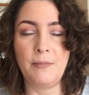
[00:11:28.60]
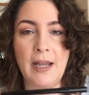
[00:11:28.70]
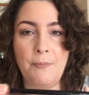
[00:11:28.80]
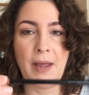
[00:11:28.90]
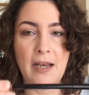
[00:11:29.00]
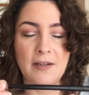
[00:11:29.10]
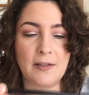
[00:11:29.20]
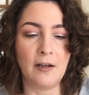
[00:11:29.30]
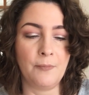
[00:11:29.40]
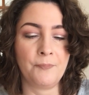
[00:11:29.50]
lip
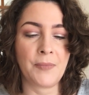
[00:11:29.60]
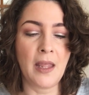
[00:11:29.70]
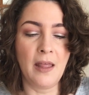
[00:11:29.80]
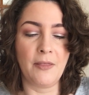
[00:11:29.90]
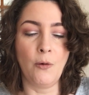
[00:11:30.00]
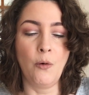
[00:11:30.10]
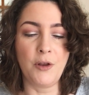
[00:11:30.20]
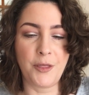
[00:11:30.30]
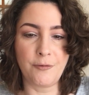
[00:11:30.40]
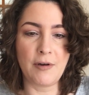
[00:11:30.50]
pencil. All
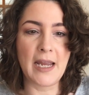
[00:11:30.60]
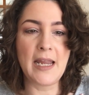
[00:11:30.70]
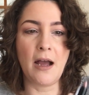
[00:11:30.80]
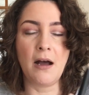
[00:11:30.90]
three